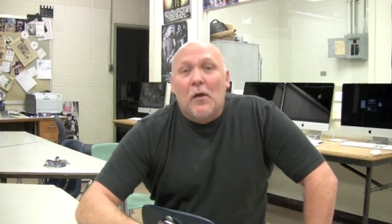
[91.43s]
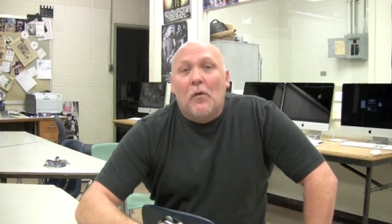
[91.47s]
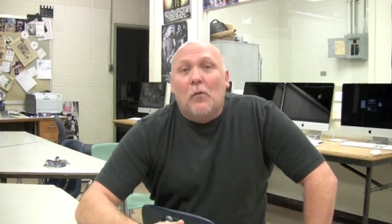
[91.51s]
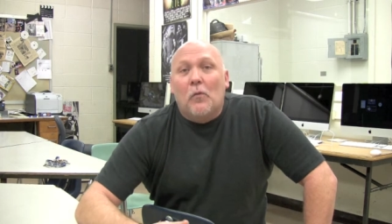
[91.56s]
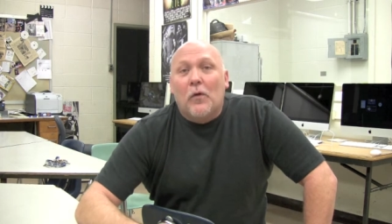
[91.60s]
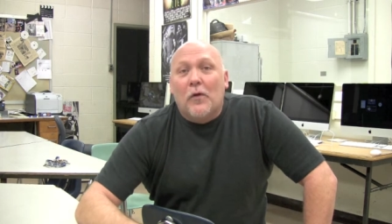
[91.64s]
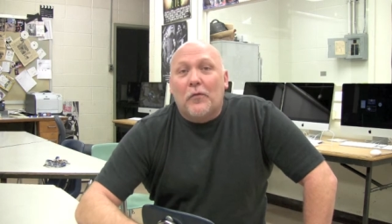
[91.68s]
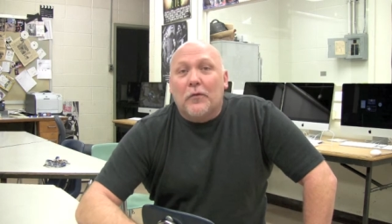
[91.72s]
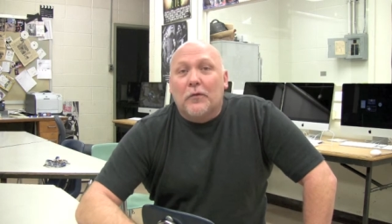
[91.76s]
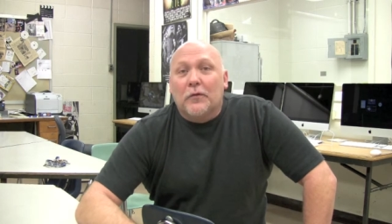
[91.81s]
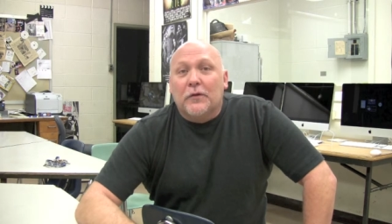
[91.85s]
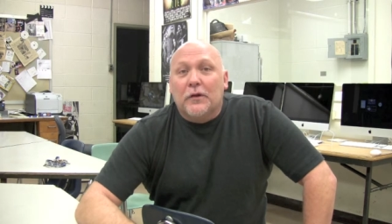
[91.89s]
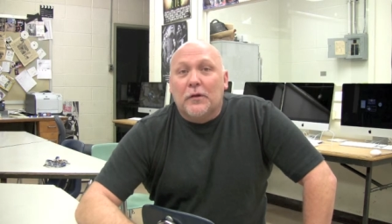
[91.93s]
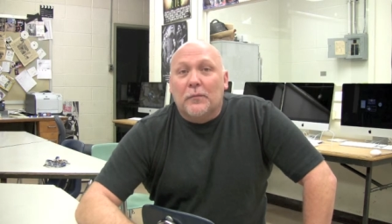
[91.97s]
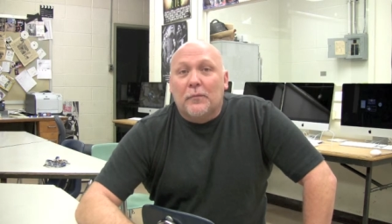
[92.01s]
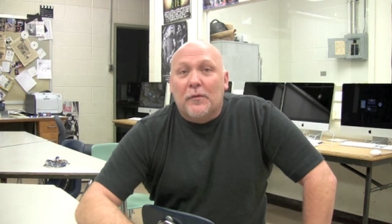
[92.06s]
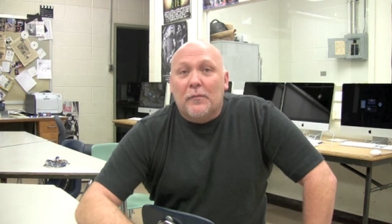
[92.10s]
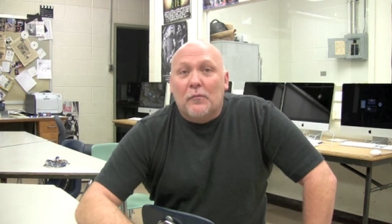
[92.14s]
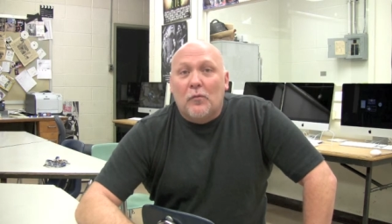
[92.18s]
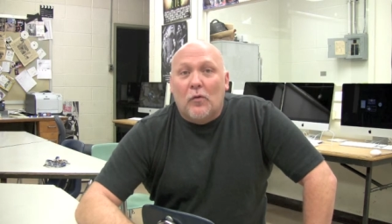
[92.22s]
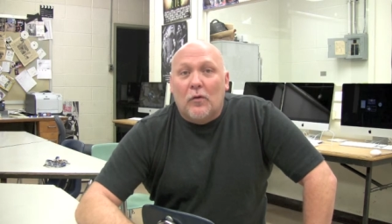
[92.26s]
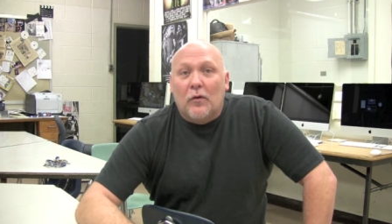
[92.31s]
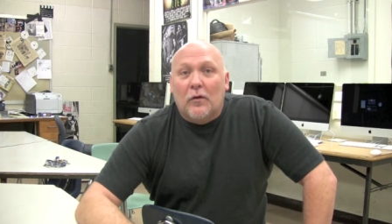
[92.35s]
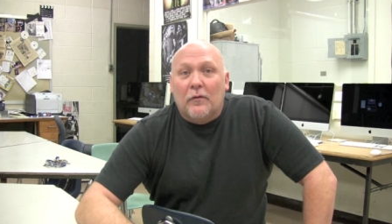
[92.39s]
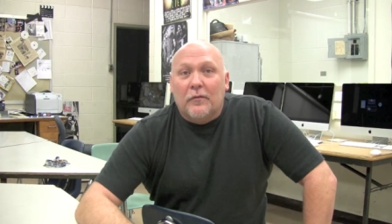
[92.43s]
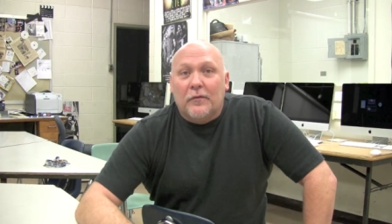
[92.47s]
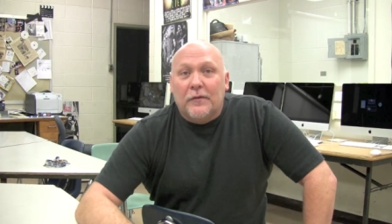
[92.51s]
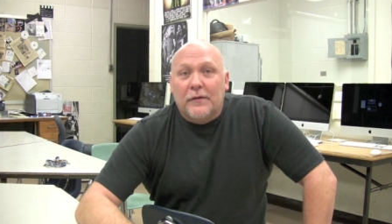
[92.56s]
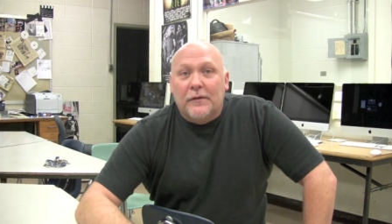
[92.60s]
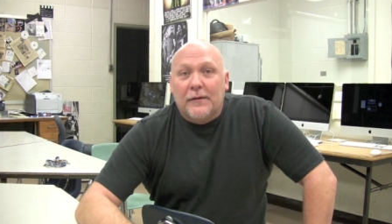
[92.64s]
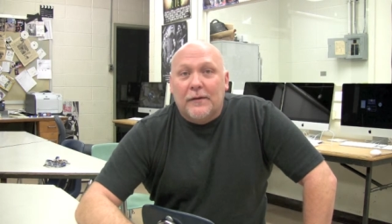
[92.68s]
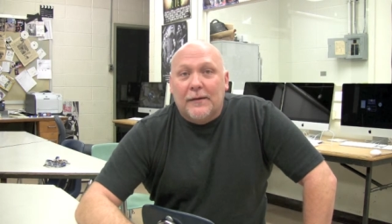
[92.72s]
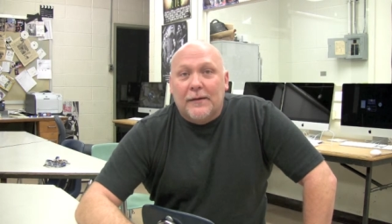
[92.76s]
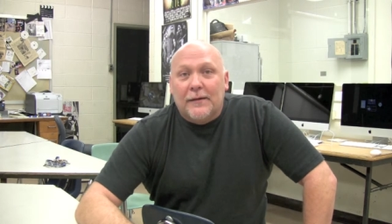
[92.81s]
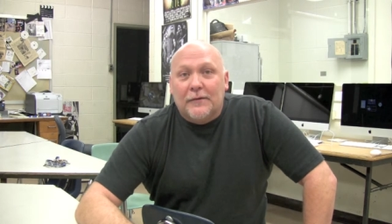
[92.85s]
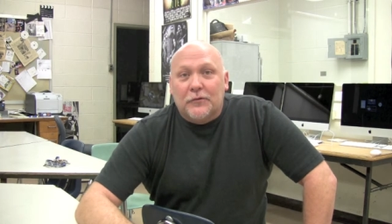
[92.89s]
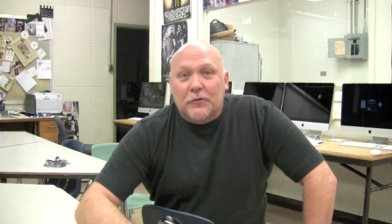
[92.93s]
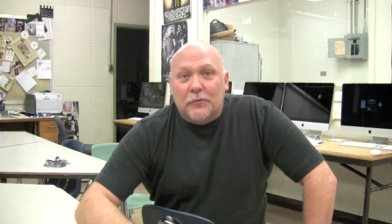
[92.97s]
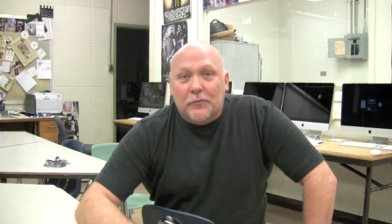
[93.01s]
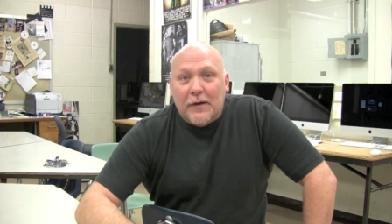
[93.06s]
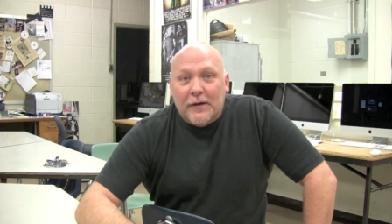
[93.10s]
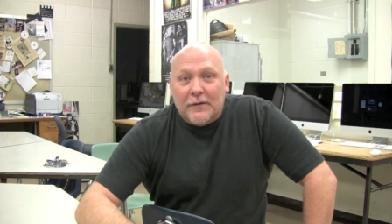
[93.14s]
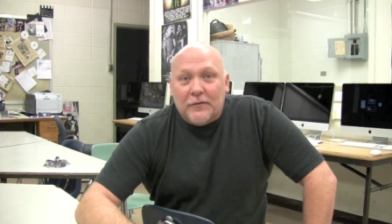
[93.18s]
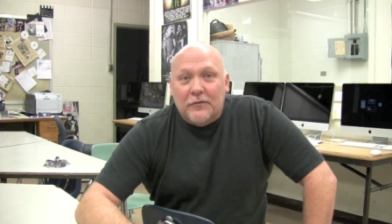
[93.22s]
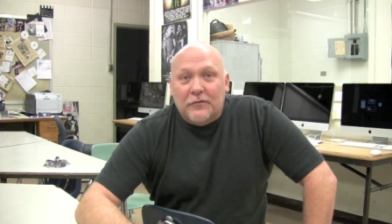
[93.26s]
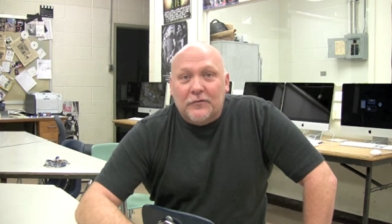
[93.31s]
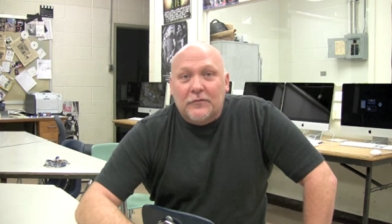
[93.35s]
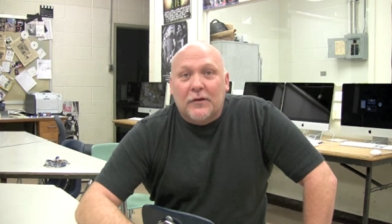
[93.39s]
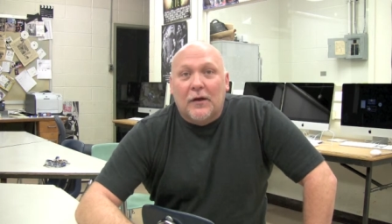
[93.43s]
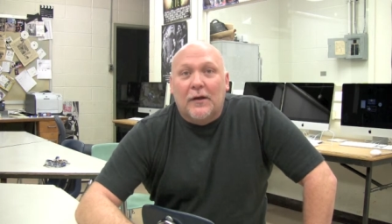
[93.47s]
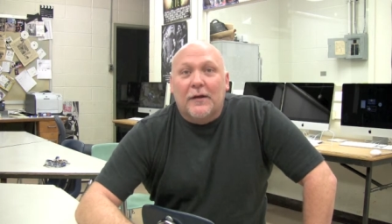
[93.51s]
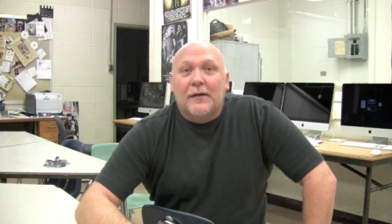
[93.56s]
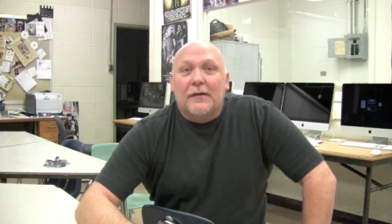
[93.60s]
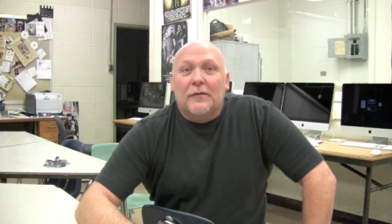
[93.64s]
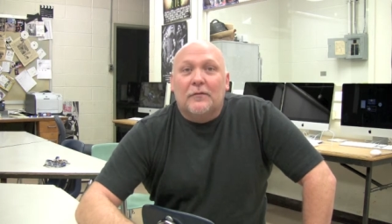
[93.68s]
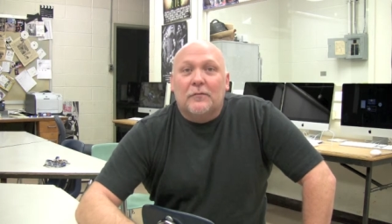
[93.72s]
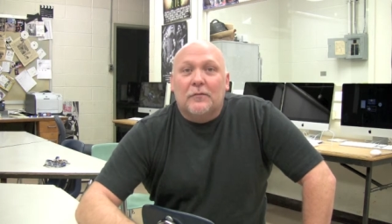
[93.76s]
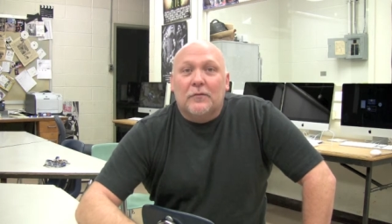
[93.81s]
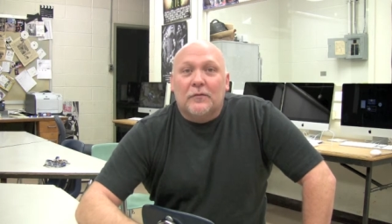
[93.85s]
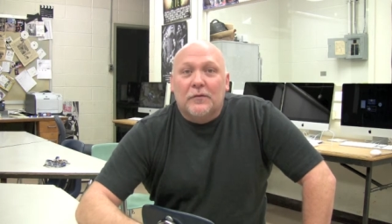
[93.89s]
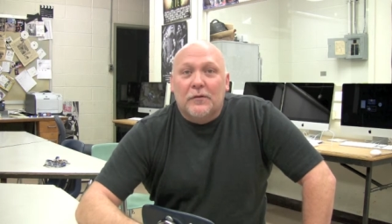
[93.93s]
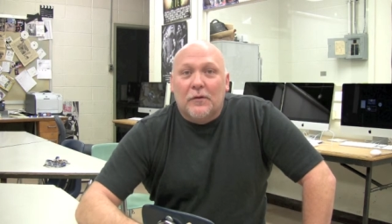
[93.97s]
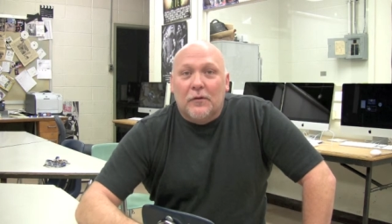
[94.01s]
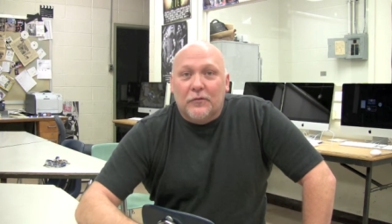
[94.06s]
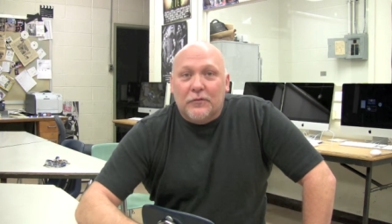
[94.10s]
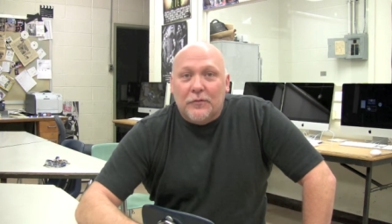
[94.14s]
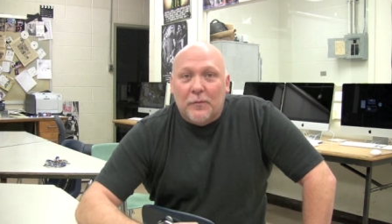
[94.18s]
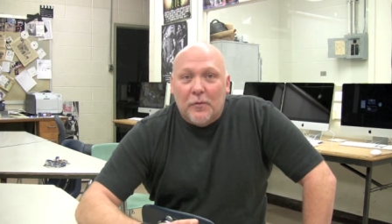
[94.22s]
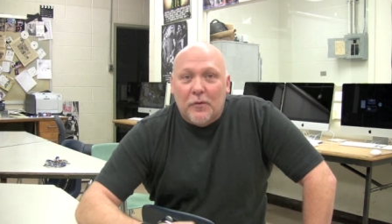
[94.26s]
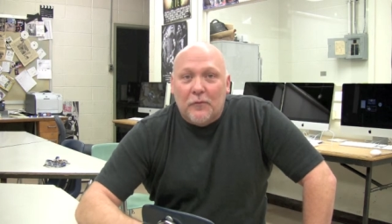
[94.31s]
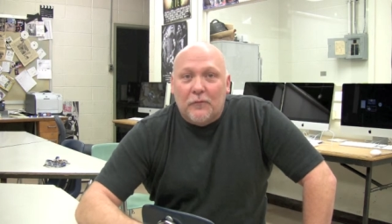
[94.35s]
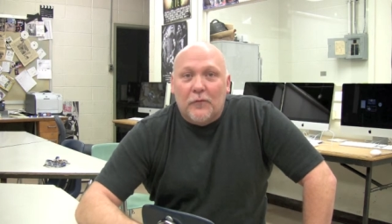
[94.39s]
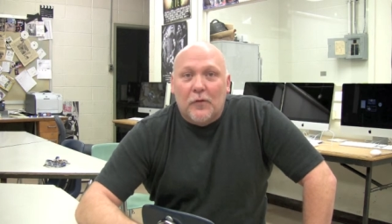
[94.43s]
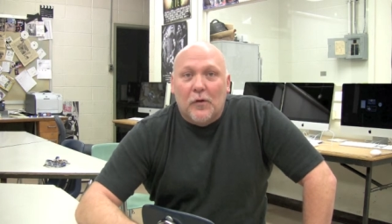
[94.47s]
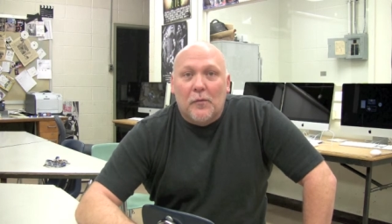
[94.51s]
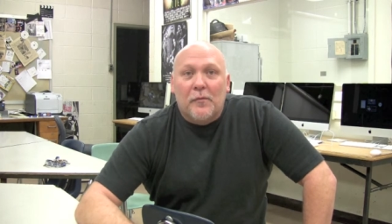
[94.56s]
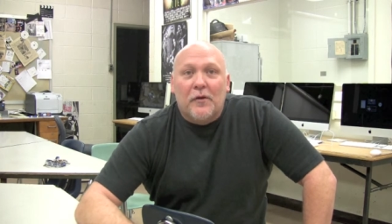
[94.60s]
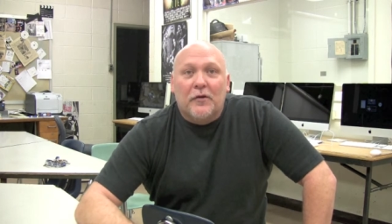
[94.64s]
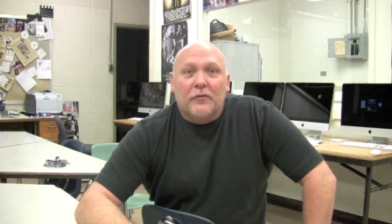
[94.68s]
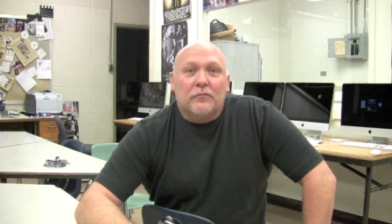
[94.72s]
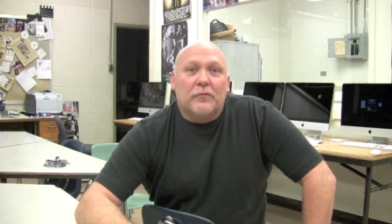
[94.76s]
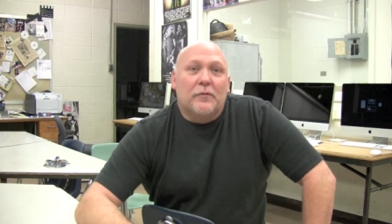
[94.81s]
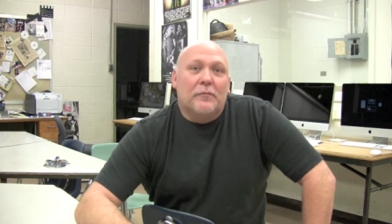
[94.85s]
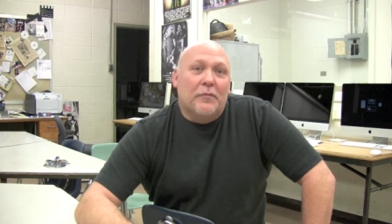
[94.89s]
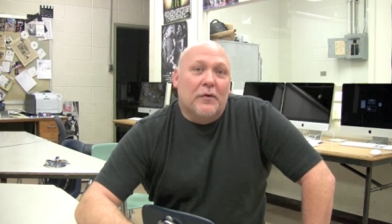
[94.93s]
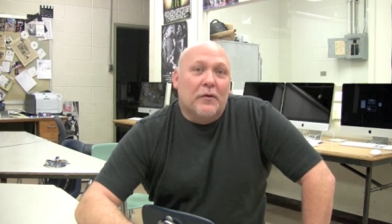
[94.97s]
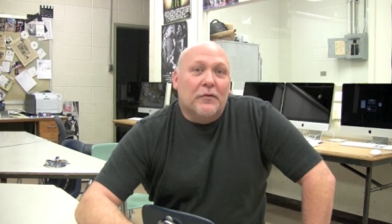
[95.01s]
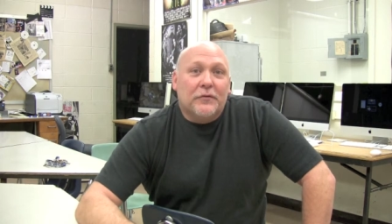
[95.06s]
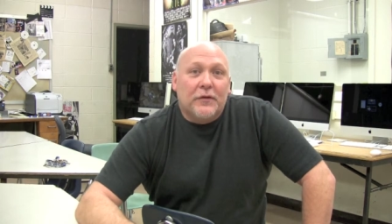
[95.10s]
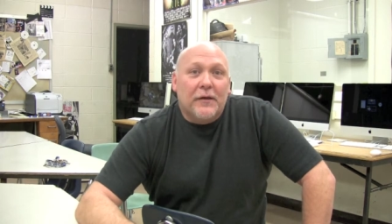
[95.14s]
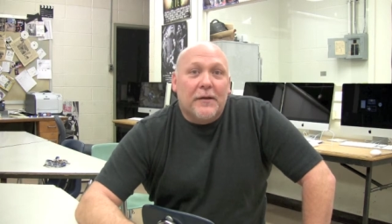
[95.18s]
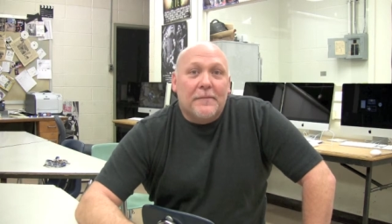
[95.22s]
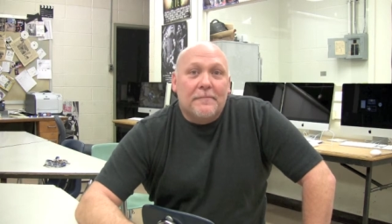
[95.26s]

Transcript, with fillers: with a little bit more of the uh, directed study and you know some of the film history built in.